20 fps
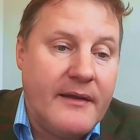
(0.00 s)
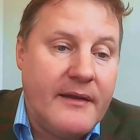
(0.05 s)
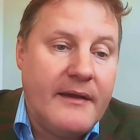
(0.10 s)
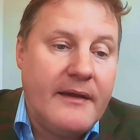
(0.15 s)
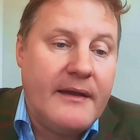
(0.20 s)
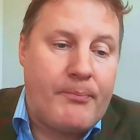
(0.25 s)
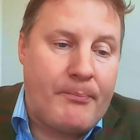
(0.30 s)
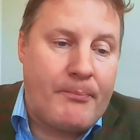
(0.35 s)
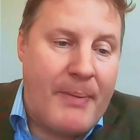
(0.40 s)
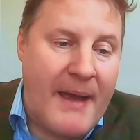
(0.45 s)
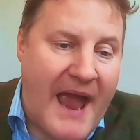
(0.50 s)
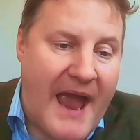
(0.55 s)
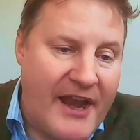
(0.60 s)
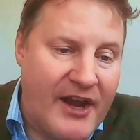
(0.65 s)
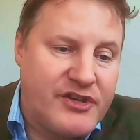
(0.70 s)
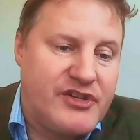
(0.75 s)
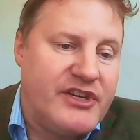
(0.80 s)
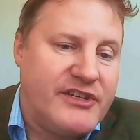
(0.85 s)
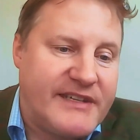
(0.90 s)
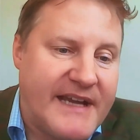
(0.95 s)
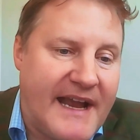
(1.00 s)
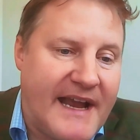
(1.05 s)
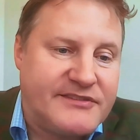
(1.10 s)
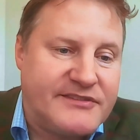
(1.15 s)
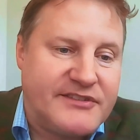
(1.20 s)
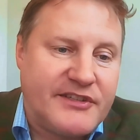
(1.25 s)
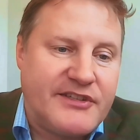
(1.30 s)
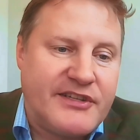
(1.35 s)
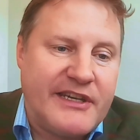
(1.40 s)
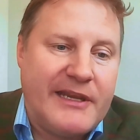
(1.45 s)
Your energy
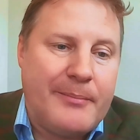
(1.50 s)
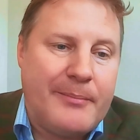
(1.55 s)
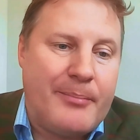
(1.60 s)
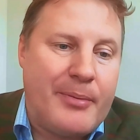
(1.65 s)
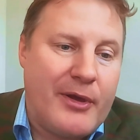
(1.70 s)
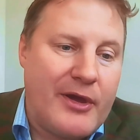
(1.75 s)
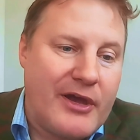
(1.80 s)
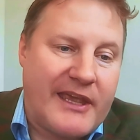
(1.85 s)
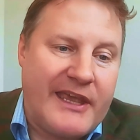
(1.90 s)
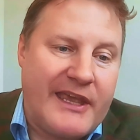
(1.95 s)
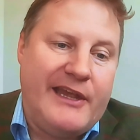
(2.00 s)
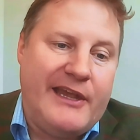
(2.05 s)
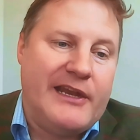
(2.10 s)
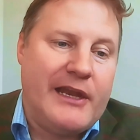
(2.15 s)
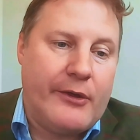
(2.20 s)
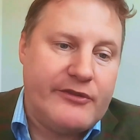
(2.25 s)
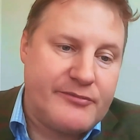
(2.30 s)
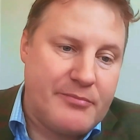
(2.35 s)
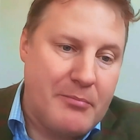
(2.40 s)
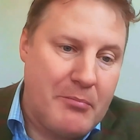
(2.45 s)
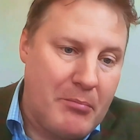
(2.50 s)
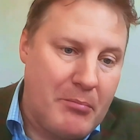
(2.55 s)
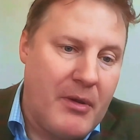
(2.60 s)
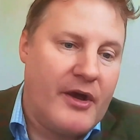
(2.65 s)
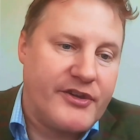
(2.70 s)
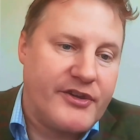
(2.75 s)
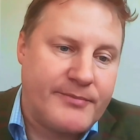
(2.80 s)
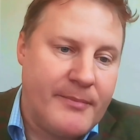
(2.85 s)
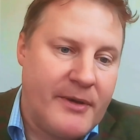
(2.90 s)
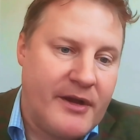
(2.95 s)
density per kilo is
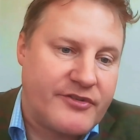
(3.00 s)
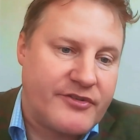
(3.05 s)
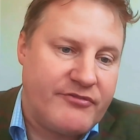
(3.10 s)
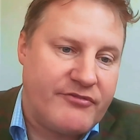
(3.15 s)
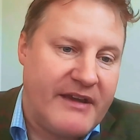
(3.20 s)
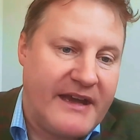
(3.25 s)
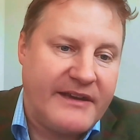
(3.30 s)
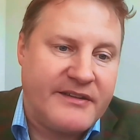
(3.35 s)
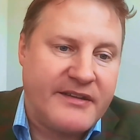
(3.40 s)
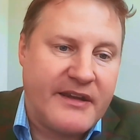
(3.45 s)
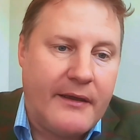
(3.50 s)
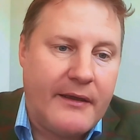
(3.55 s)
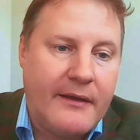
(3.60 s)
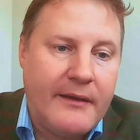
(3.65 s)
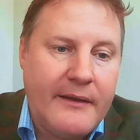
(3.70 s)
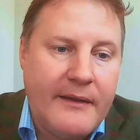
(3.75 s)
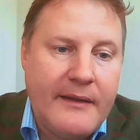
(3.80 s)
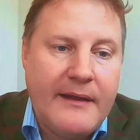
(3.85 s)
much, much greater.